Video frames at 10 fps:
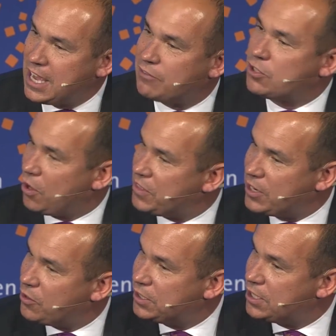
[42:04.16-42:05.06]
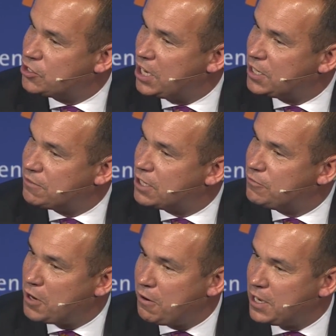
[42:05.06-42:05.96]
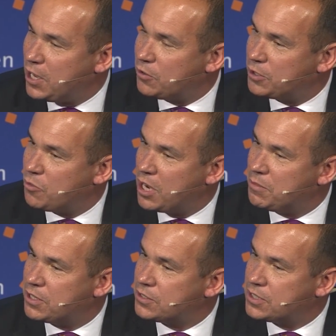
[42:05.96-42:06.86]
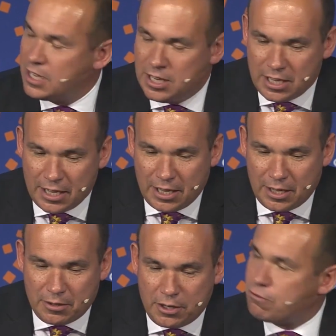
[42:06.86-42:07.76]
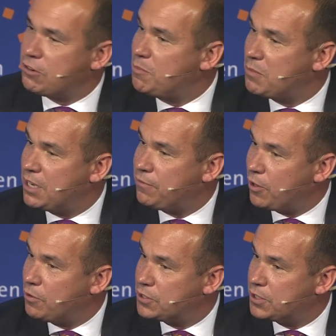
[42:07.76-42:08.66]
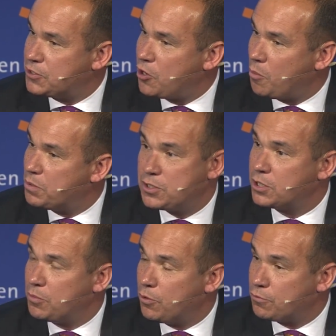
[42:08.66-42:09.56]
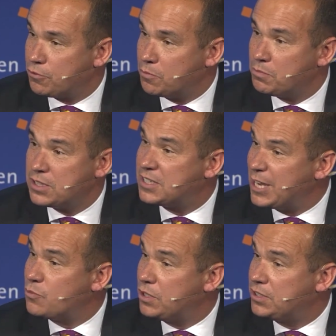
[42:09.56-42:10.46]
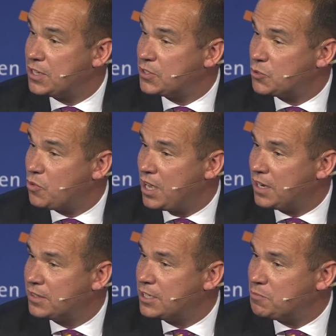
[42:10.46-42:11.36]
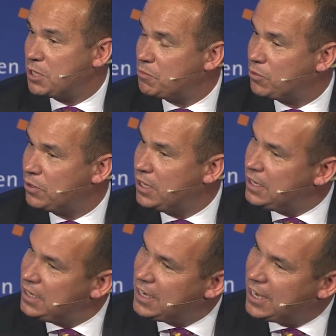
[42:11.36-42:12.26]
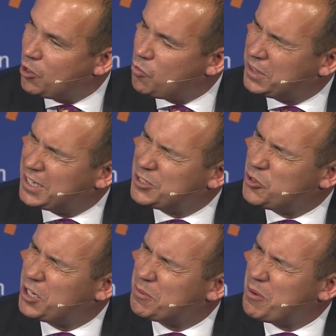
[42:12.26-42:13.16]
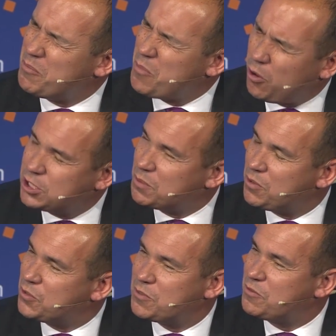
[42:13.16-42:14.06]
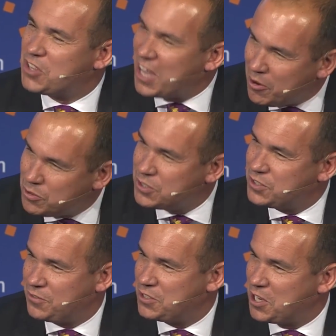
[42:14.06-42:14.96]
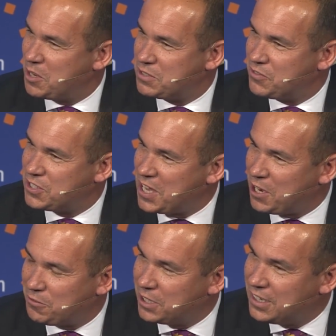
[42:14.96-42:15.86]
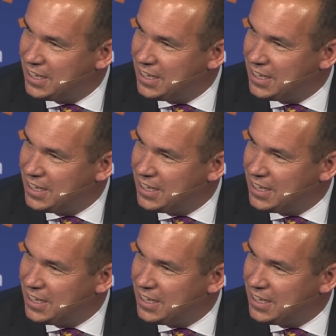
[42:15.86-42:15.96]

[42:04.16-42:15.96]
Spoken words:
have got that on the agenda in a very healthy way, because cream may float to the top, to the boardroom, but deadwood does as well. And these people, when they're talking about multiples of thousands of times of salary,